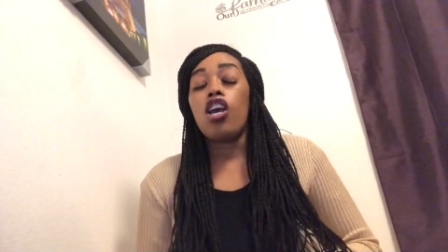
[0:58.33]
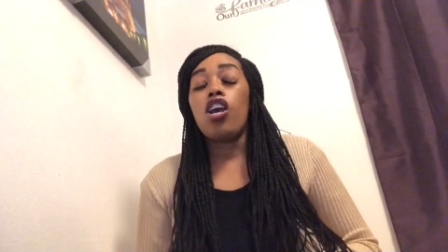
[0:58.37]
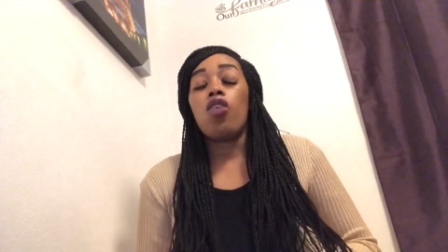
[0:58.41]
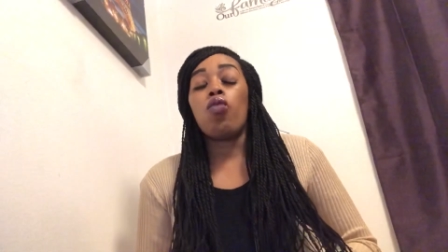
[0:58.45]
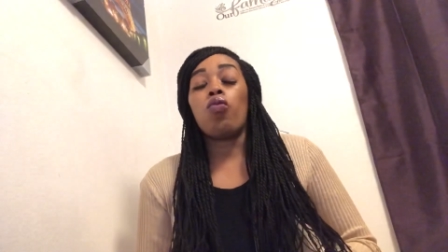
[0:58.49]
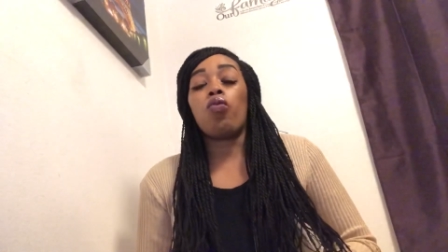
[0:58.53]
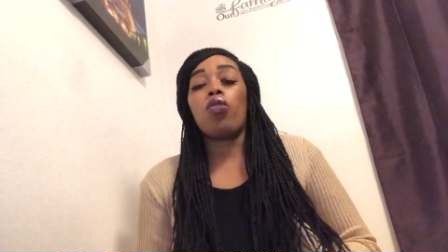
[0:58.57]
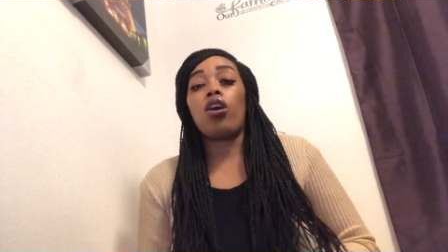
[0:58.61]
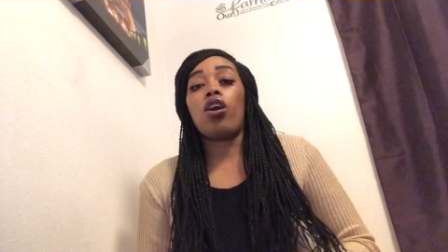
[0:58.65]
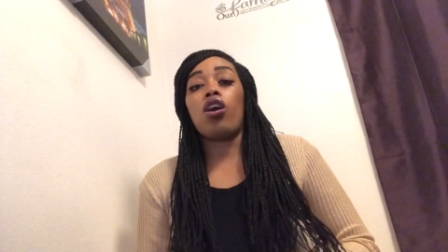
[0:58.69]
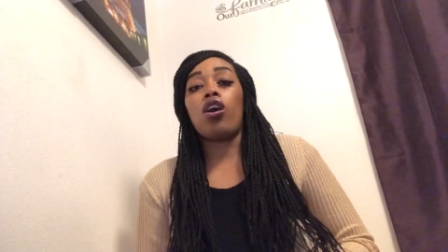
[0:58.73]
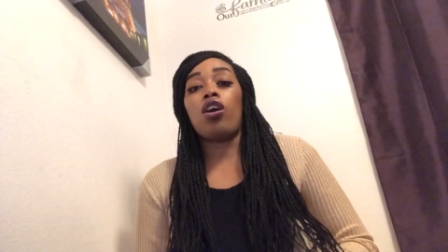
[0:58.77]

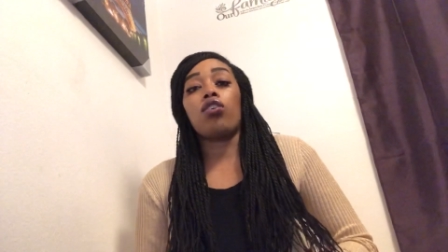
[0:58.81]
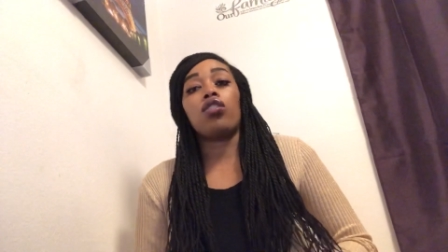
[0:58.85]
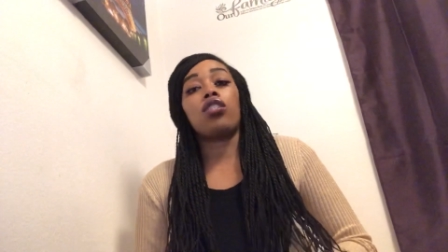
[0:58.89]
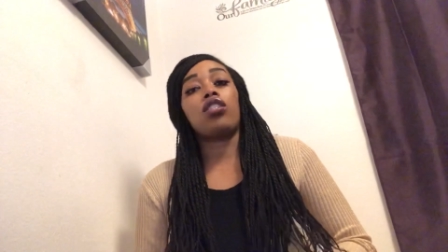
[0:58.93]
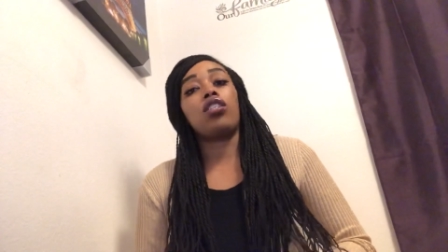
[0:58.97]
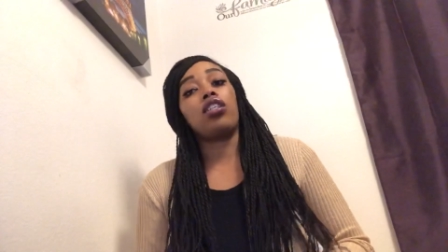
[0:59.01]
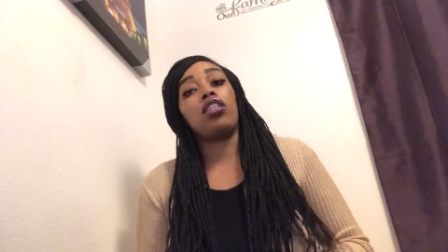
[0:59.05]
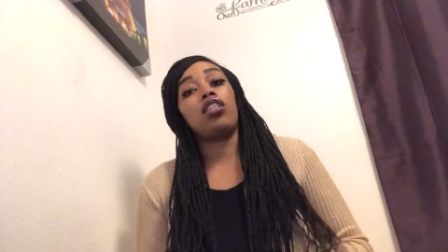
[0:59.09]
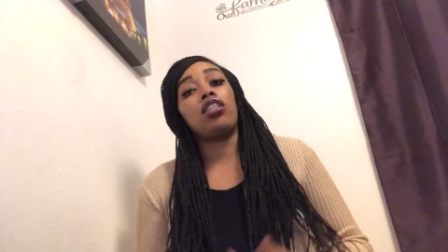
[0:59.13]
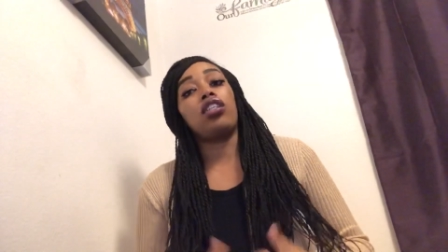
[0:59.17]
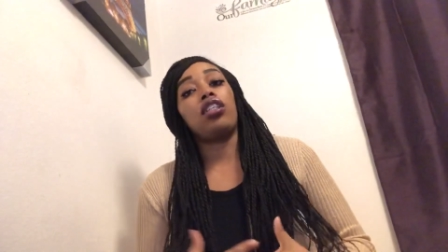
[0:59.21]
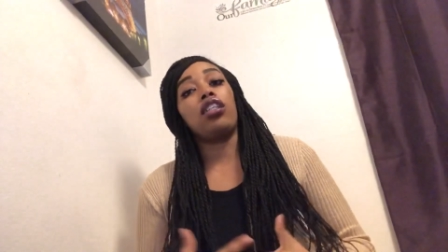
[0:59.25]
we're
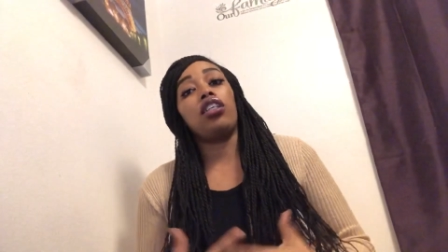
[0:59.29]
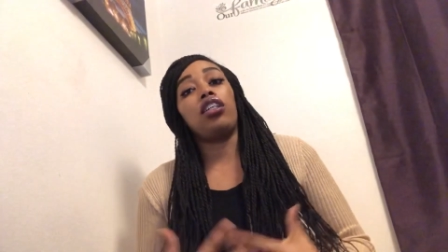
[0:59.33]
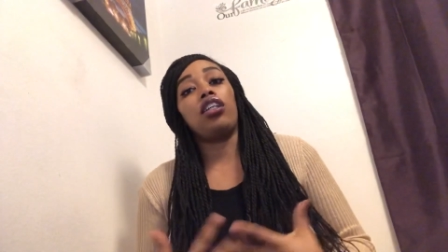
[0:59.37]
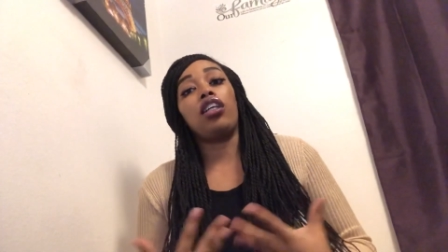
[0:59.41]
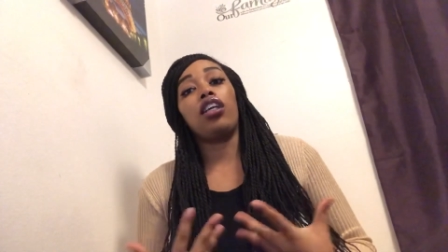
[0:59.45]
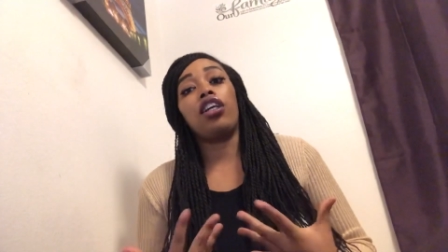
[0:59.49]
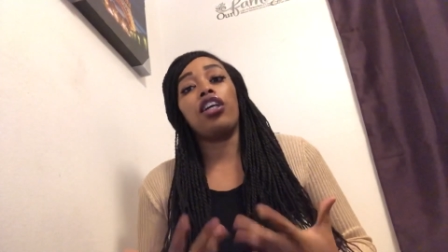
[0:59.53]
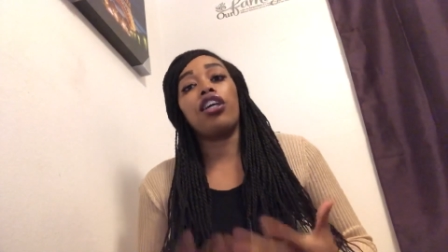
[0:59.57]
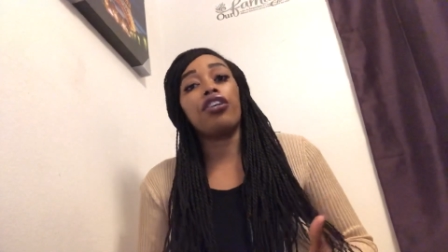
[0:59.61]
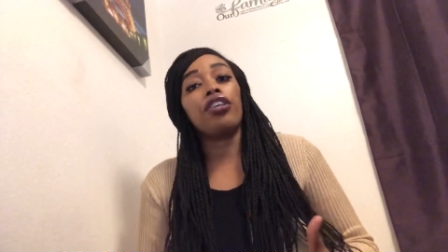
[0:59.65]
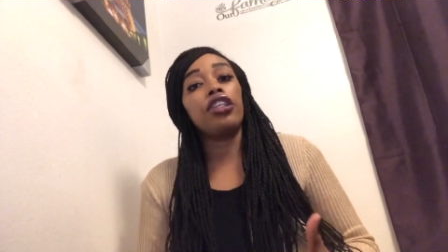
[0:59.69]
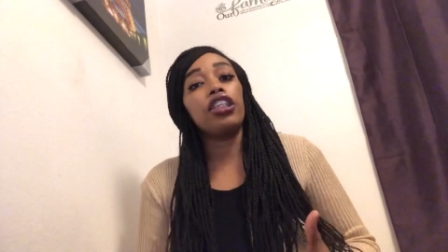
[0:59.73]
also going to
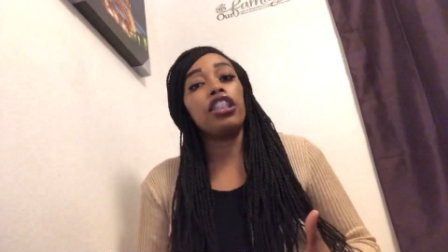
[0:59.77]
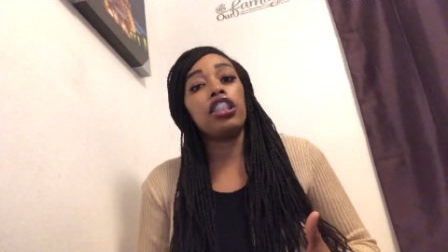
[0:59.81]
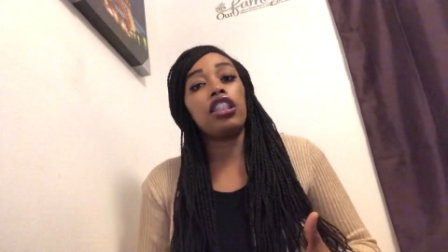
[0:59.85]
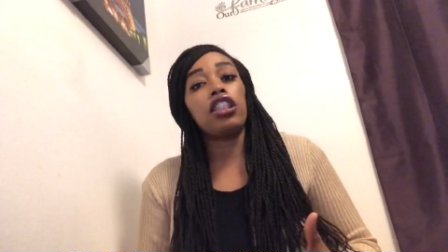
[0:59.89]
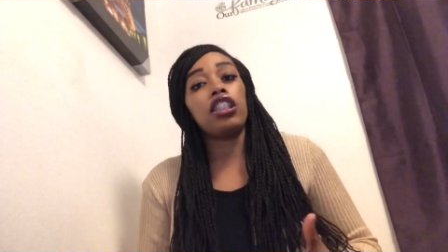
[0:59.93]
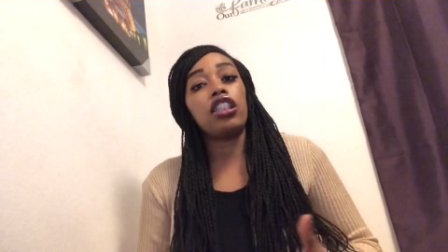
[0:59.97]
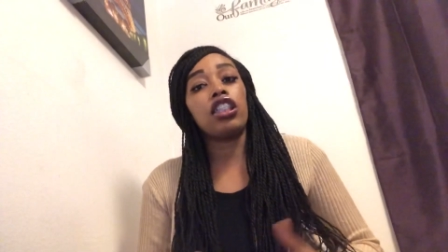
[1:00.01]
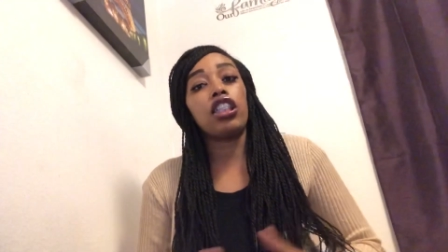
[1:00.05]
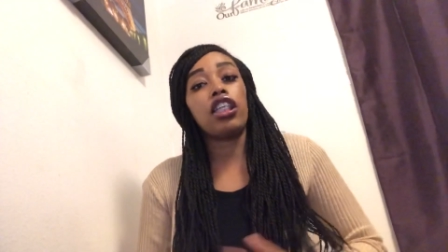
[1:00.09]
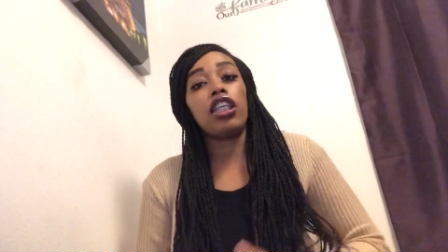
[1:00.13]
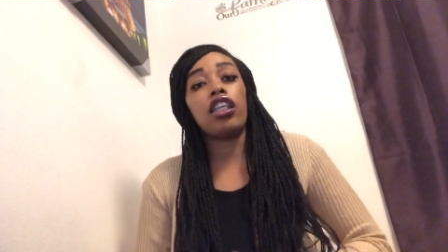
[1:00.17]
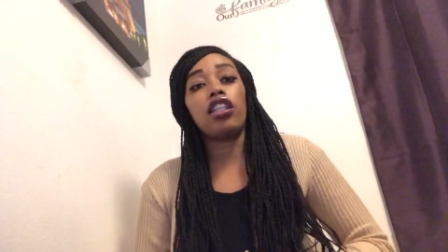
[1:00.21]
encourage
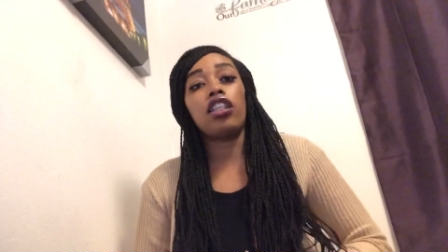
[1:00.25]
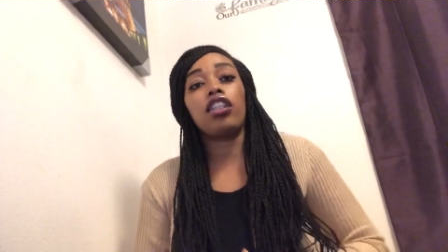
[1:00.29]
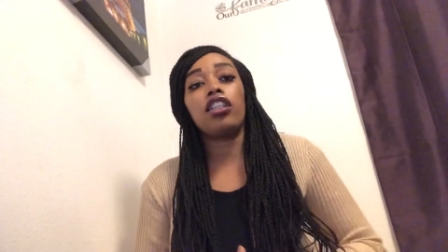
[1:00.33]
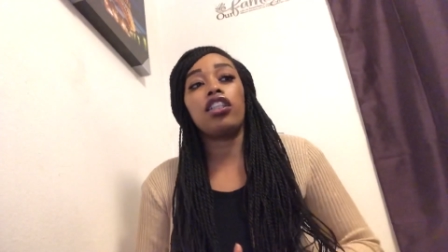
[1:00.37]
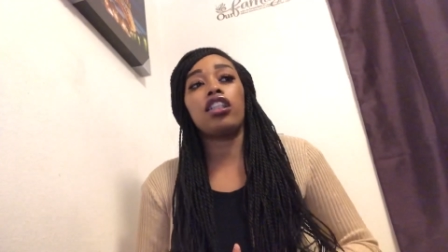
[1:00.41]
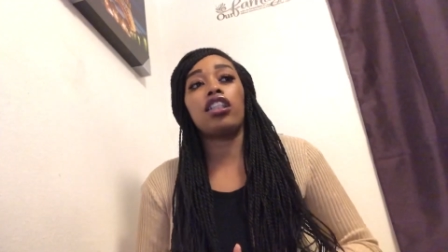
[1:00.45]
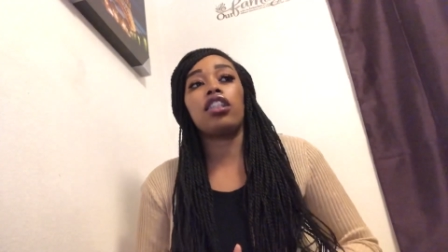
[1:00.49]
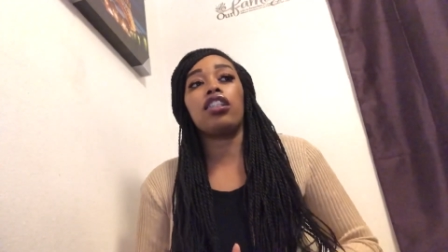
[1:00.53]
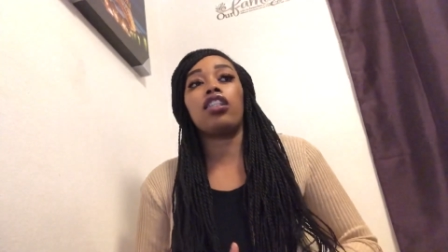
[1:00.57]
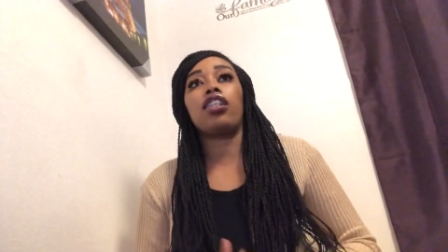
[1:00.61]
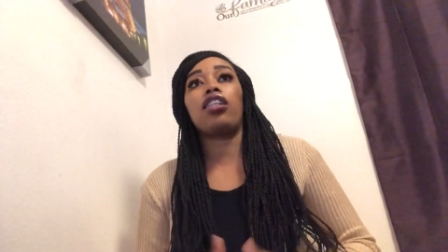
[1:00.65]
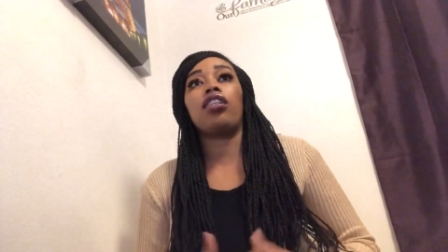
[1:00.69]
each other
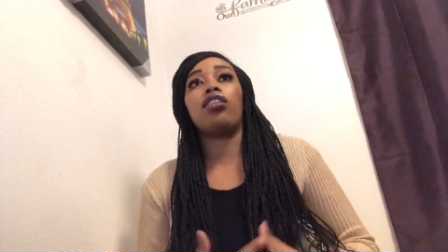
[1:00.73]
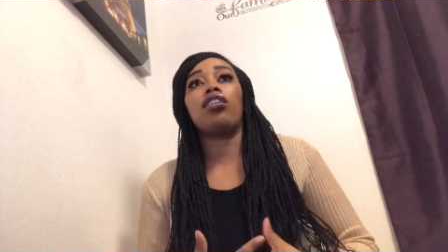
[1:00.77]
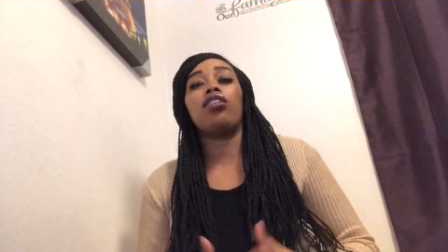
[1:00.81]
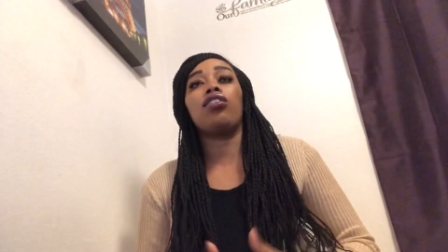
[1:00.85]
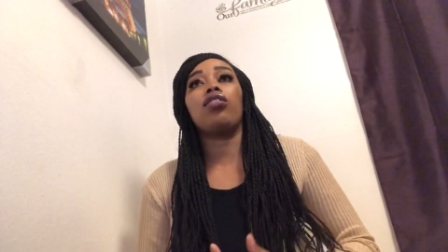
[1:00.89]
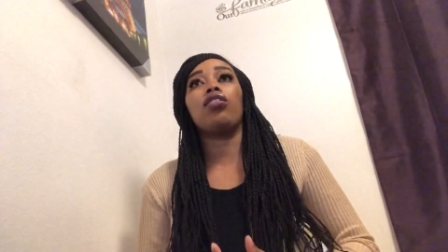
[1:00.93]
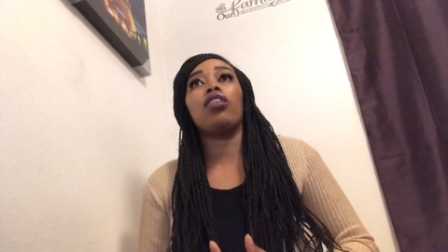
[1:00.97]
because i know